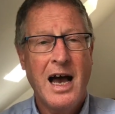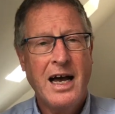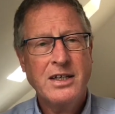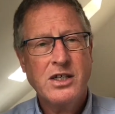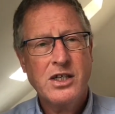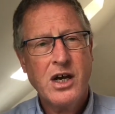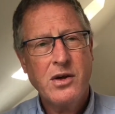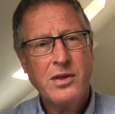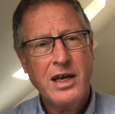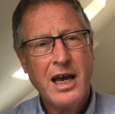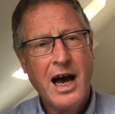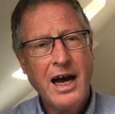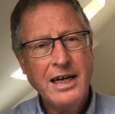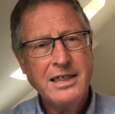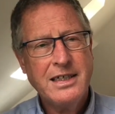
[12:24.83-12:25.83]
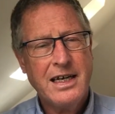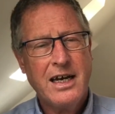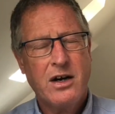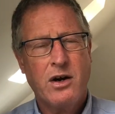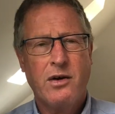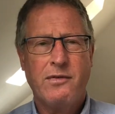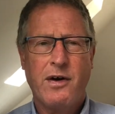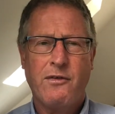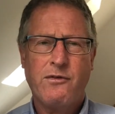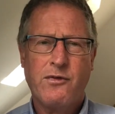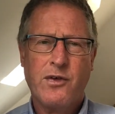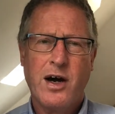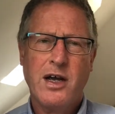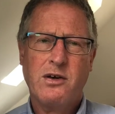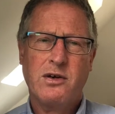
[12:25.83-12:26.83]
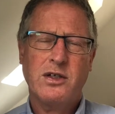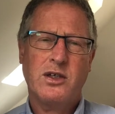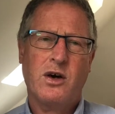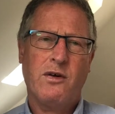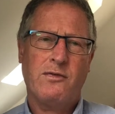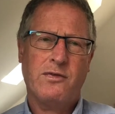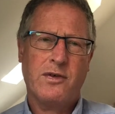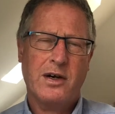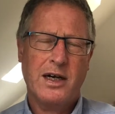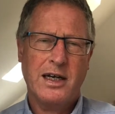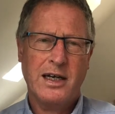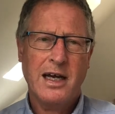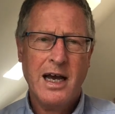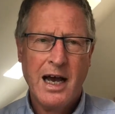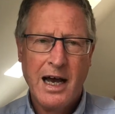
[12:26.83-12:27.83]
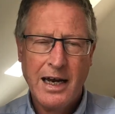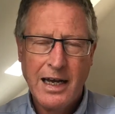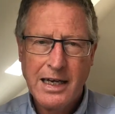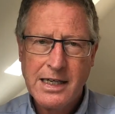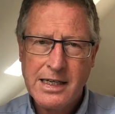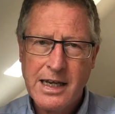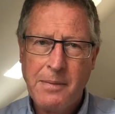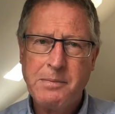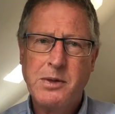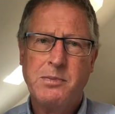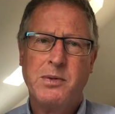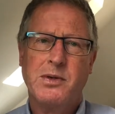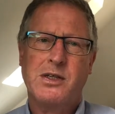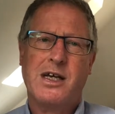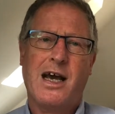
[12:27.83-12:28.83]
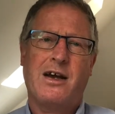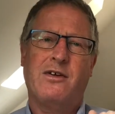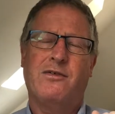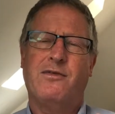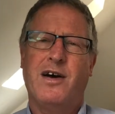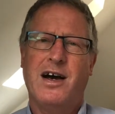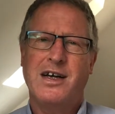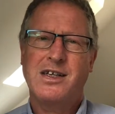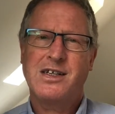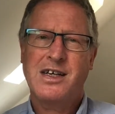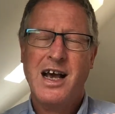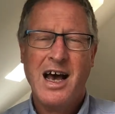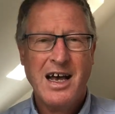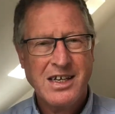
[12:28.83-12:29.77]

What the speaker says: And so the idea of a fragrant offering, an acceptable sacrifice,